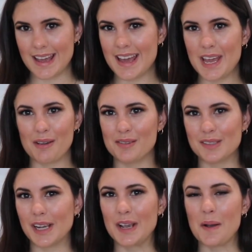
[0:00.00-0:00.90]
it
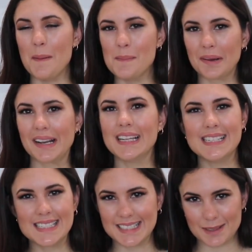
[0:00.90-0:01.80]
was a
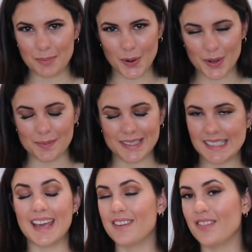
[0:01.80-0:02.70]
complete
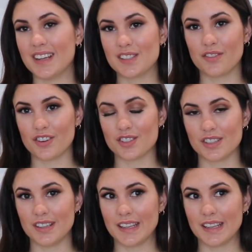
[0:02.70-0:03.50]
disappointment, and vice versa?